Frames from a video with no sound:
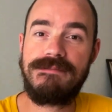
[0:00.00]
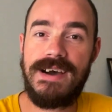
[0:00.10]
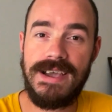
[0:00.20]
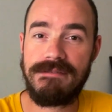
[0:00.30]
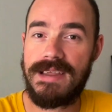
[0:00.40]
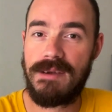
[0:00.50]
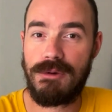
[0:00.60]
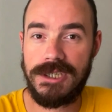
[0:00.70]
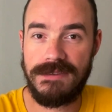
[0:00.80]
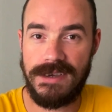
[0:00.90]
5
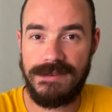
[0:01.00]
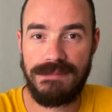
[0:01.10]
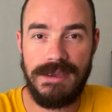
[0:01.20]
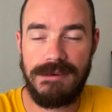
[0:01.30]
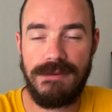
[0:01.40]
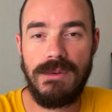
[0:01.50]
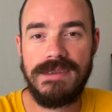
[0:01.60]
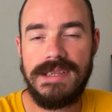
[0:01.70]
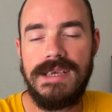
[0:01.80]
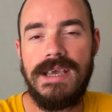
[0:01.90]
languages I speak
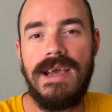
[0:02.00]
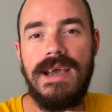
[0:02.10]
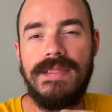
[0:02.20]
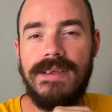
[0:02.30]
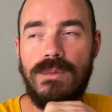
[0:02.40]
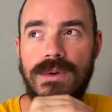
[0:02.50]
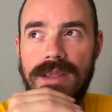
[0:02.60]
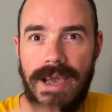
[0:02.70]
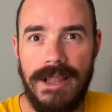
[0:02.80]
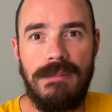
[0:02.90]
fluently that will
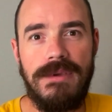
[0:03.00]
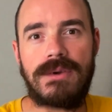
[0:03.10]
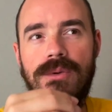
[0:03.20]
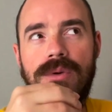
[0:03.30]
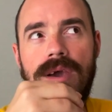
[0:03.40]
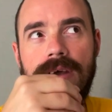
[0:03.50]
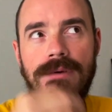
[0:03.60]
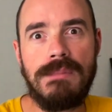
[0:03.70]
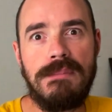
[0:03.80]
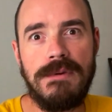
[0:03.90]
help you
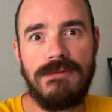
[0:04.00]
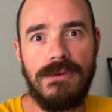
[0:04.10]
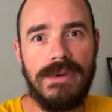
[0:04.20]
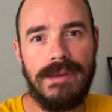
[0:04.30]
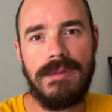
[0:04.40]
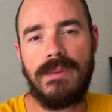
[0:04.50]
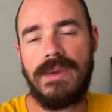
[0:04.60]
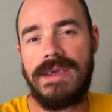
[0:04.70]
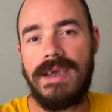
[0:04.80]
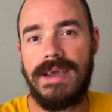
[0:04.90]
remember
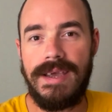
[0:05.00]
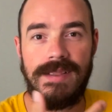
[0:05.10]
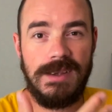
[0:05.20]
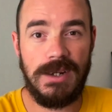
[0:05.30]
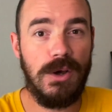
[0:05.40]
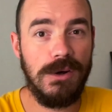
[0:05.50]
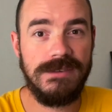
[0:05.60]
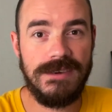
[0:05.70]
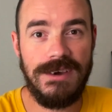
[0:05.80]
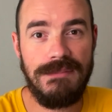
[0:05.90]
vocabulary in the
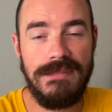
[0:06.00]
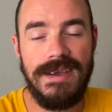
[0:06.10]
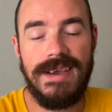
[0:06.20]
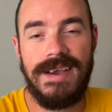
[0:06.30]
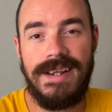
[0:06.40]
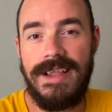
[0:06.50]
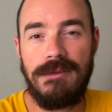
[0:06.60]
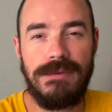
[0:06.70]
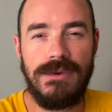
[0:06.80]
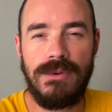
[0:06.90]
long term and
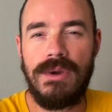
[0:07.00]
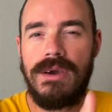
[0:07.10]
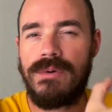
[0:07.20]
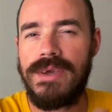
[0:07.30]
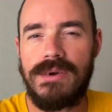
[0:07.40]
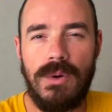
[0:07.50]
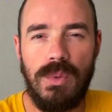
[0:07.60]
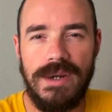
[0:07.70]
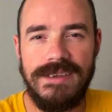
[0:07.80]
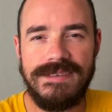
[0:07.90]
help you
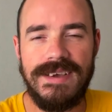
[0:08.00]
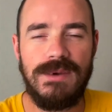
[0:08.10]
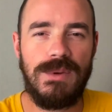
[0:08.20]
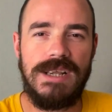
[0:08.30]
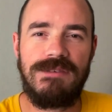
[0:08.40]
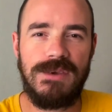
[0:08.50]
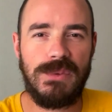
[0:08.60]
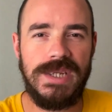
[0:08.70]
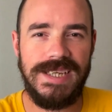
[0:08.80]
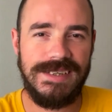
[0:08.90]
recall it whenever you
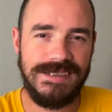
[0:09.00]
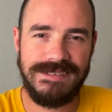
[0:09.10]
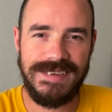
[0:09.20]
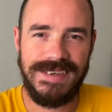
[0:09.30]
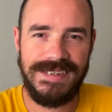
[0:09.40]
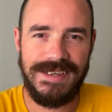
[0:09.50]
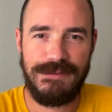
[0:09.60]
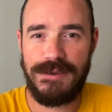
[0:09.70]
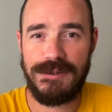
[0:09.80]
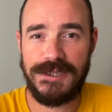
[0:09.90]
need it in a
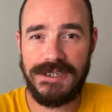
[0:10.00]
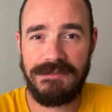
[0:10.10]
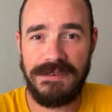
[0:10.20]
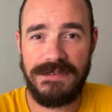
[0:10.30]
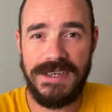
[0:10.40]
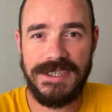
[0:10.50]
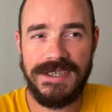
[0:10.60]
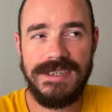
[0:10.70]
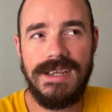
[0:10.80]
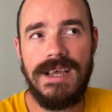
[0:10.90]
future
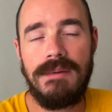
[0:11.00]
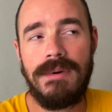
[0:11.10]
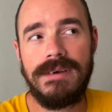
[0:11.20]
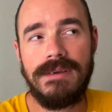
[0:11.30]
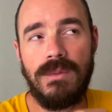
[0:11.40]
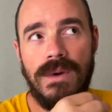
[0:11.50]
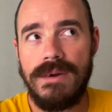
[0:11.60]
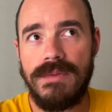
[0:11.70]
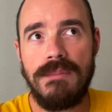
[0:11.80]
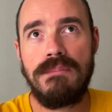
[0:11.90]
conversation. But one
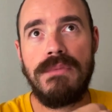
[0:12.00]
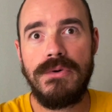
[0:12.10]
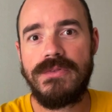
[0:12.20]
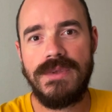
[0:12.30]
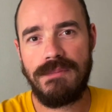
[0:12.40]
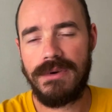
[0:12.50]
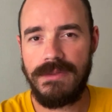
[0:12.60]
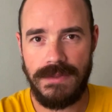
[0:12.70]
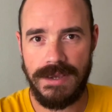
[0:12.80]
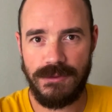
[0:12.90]
of the most
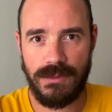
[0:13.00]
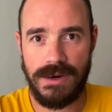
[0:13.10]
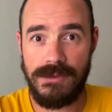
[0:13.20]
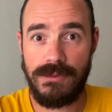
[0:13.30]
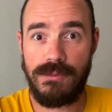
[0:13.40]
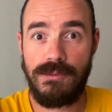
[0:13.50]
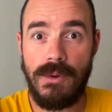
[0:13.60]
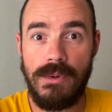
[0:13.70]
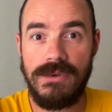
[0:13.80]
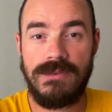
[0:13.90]
important things for us to
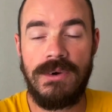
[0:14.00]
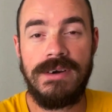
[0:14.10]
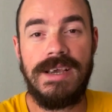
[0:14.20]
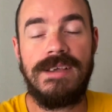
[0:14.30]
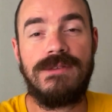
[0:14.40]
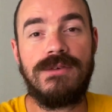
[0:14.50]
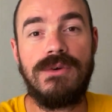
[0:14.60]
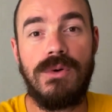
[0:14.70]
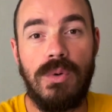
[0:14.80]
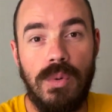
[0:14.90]
focus on is to
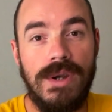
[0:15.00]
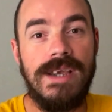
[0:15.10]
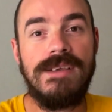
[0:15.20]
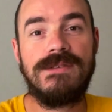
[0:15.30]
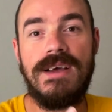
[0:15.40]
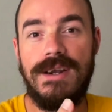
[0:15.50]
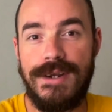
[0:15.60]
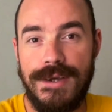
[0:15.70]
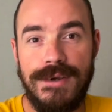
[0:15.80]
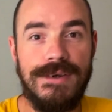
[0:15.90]
always
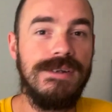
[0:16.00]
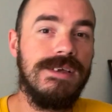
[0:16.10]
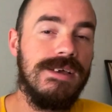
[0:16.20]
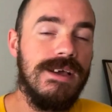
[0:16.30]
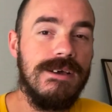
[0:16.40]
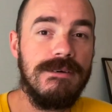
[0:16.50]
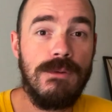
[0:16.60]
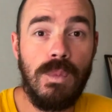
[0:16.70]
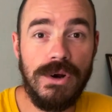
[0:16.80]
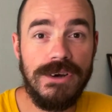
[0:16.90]
learn
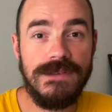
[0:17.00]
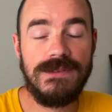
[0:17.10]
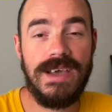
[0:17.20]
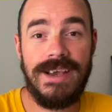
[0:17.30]
words